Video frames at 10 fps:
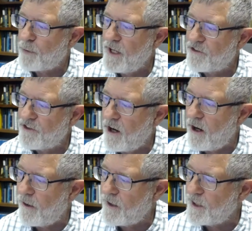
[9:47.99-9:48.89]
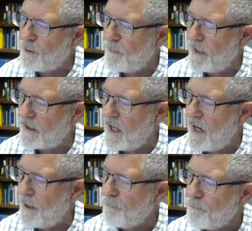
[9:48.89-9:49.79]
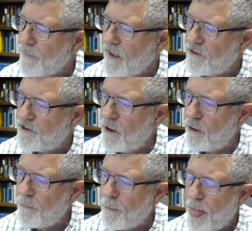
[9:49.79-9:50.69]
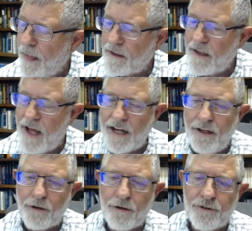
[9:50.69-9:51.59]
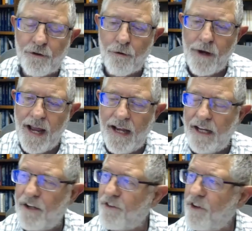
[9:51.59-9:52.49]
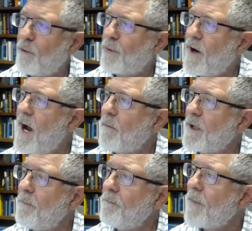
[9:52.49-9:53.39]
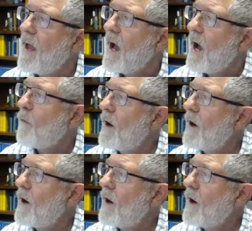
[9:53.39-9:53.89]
pressed hard on the man Lot. So Lot here is creating his own problem. I